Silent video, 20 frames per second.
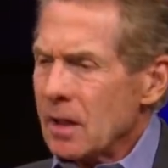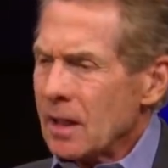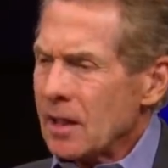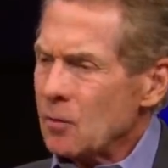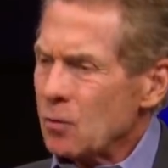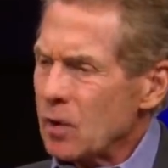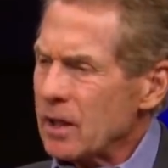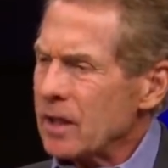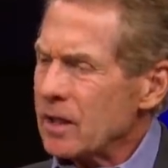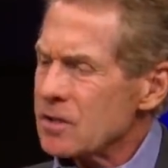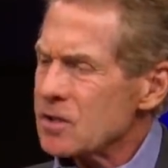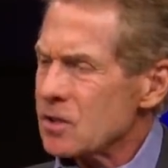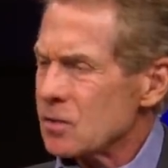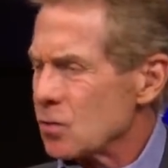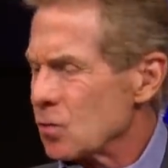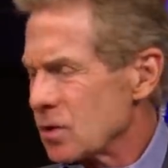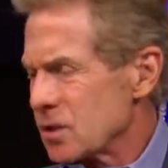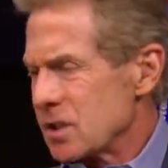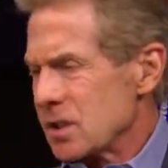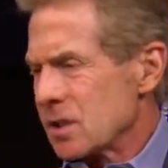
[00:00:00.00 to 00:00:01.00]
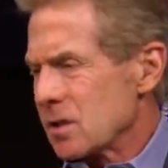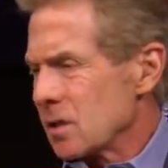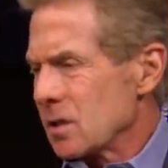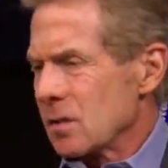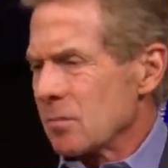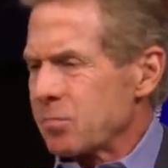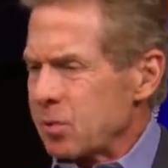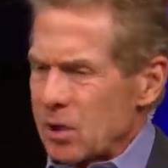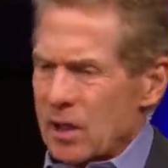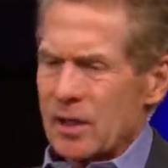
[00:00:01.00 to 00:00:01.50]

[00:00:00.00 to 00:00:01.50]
He went into, what's he call it,